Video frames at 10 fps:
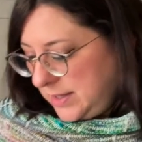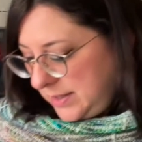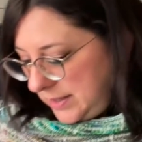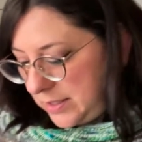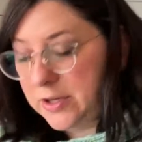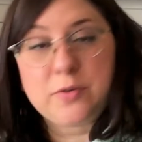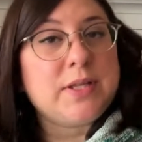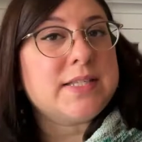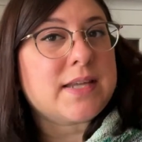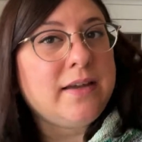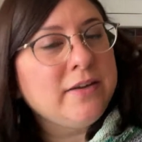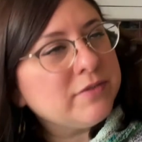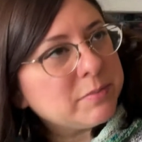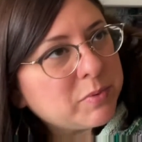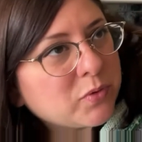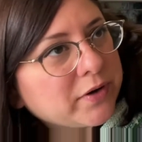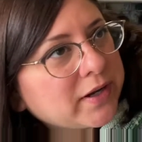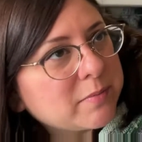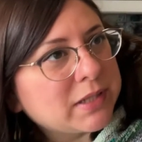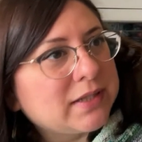you know, that's kind of a
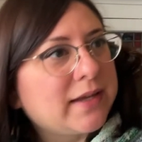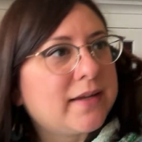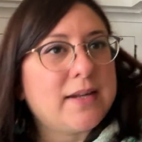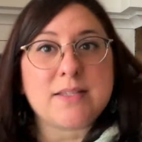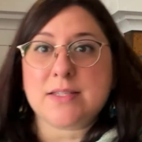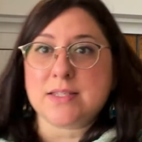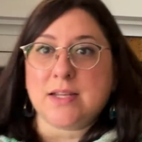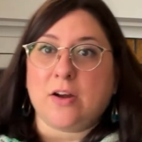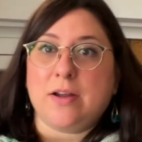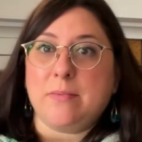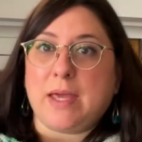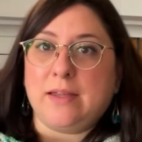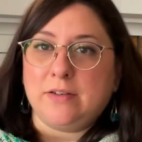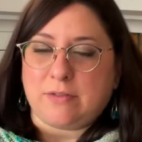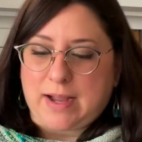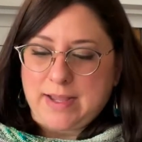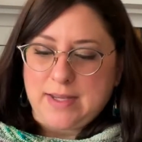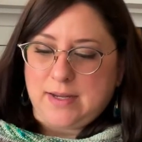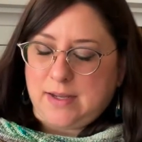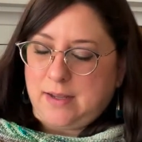boring but like necessary mend,
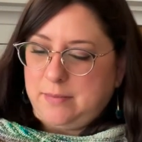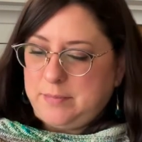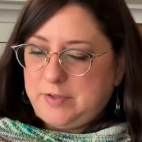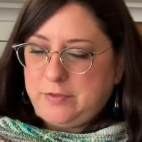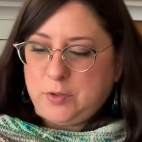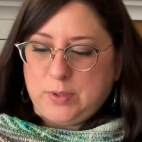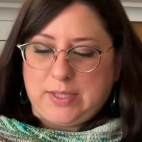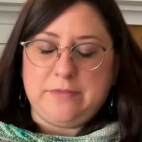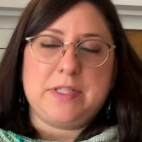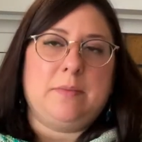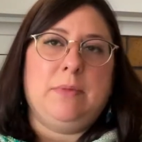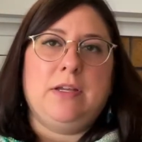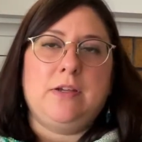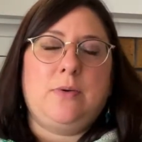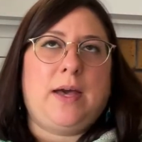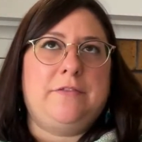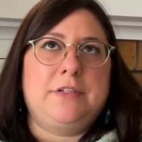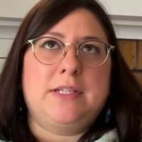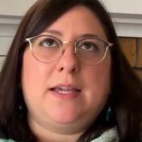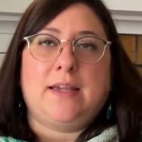right? If you love something, you have
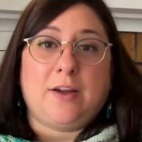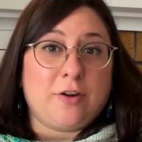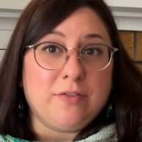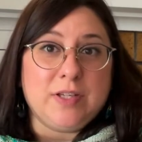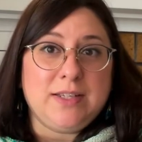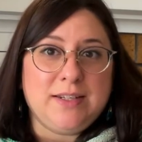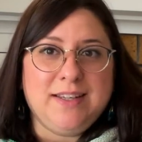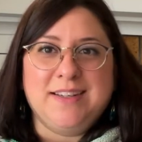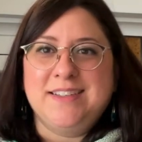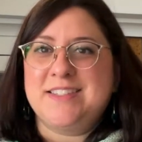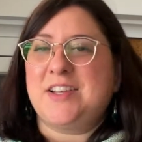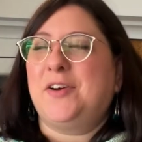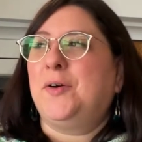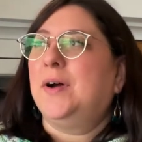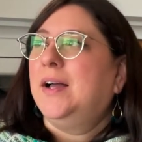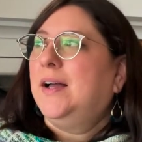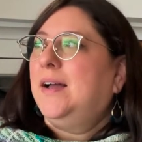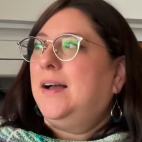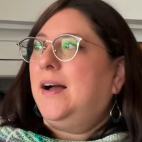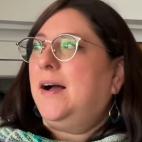to take care of it. So
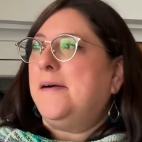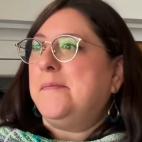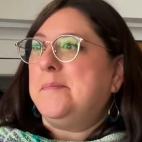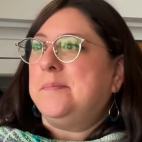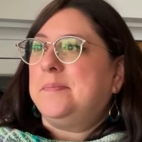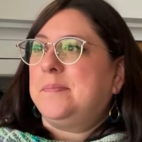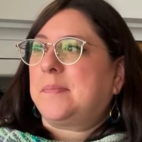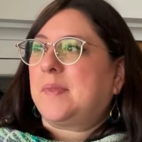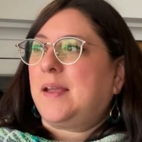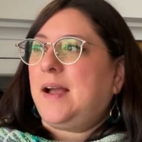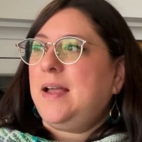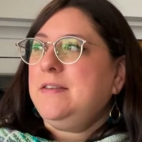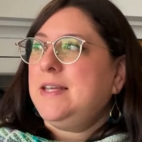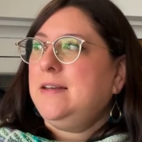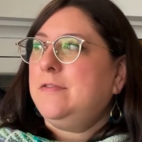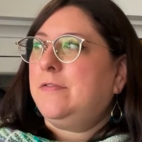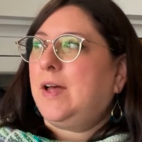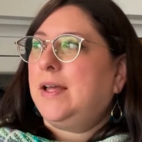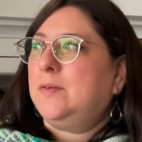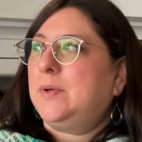I tend to
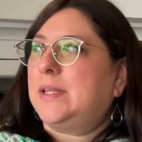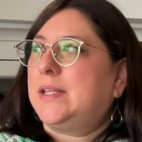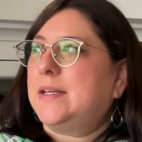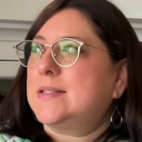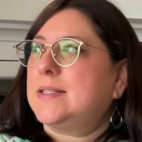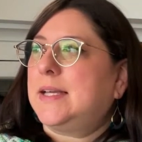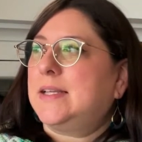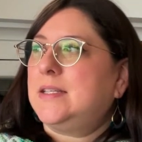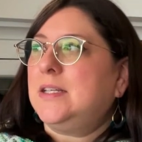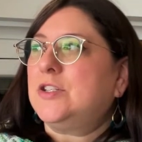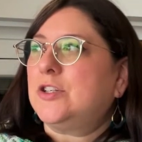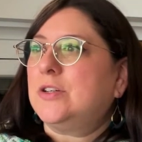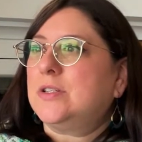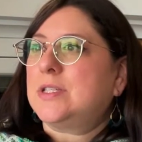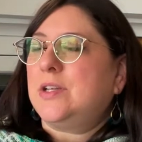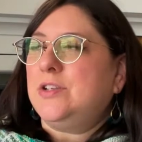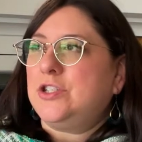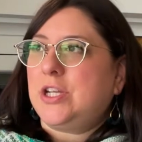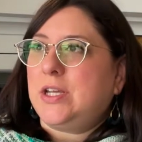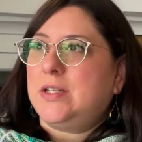find with things like t-shirts and
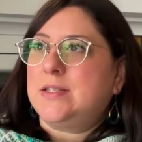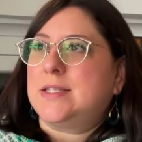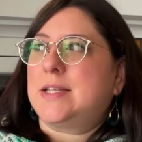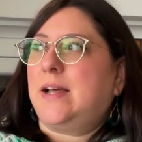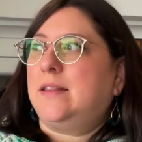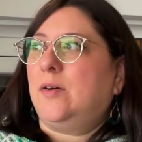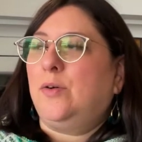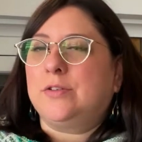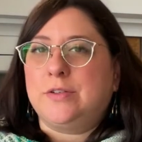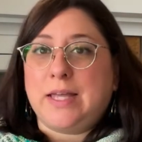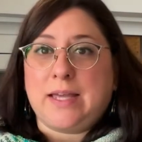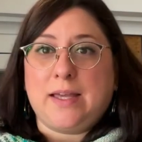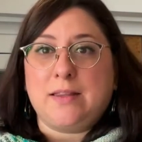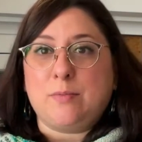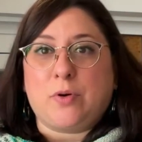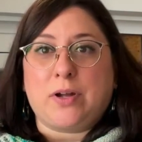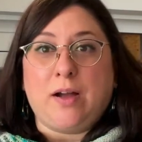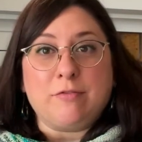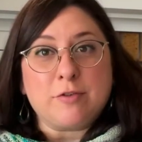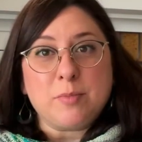jeans that the older they get, the more
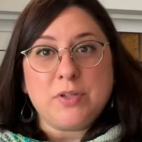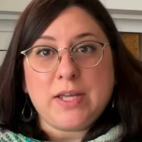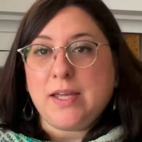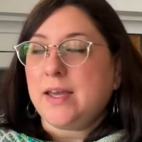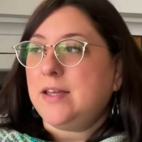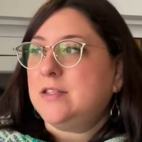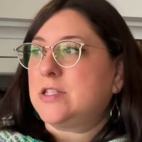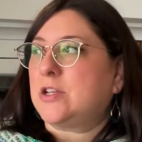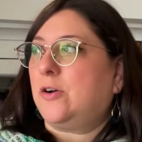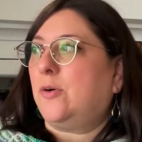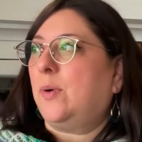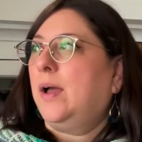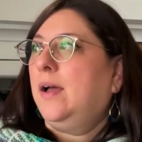comfortable they get. And so